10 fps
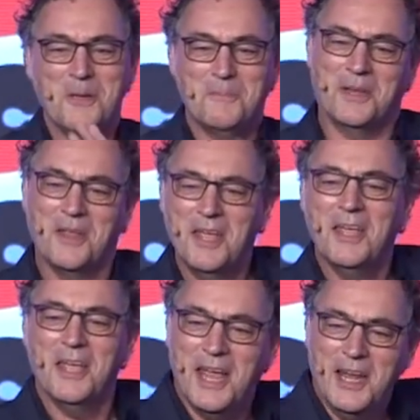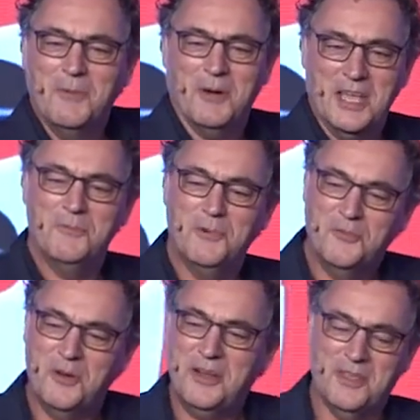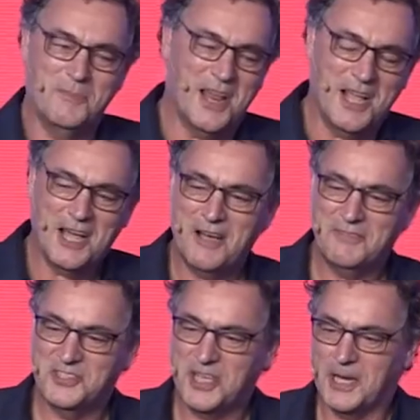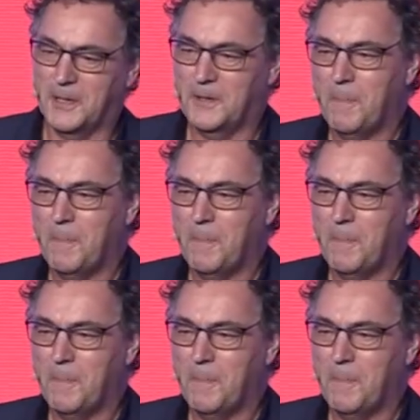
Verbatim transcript: But anyway, he would read them in like half a second.